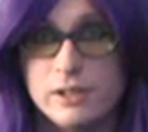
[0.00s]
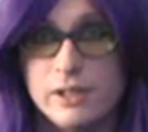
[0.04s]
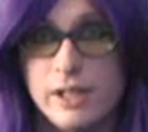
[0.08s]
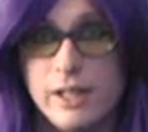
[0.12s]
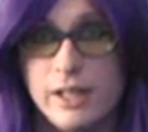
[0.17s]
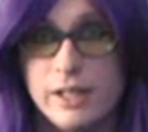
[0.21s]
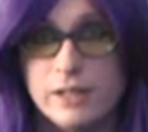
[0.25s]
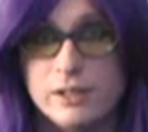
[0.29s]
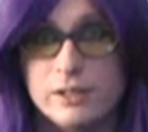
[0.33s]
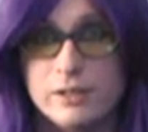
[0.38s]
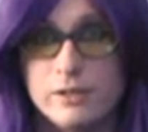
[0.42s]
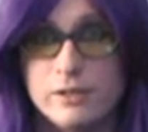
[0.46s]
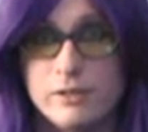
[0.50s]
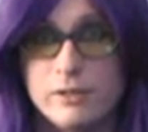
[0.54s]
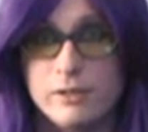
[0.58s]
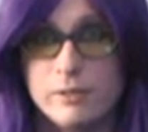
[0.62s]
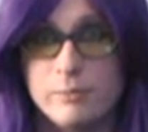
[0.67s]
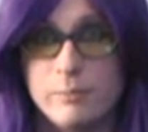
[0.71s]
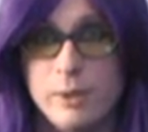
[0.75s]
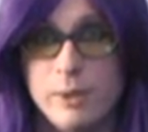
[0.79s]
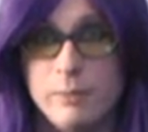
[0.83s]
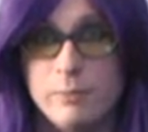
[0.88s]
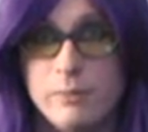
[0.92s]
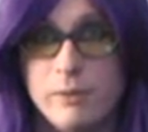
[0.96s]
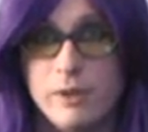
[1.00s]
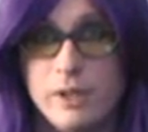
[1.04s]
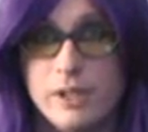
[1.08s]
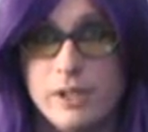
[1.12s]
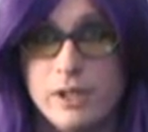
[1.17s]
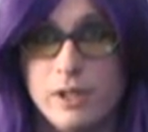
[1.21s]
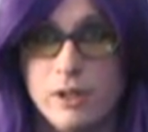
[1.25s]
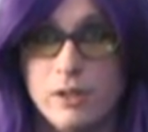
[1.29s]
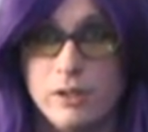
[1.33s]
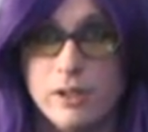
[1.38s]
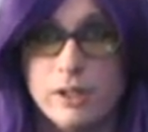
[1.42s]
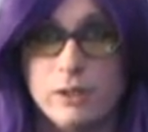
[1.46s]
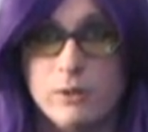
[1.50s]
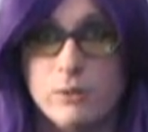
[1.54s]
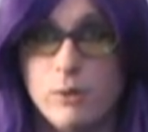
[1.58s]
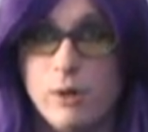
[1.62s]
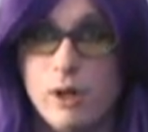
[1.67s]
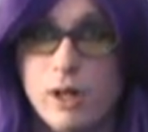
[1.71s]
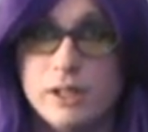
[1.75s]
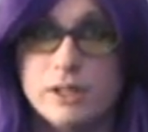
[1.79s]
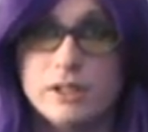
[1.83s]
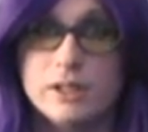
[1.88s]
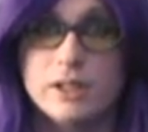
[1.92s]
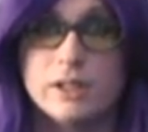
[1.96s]
to say is to the people I know that are
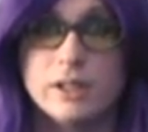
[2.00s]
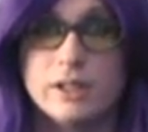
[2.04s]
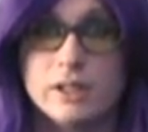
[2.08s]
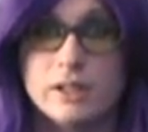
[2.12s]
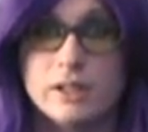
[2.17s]
watching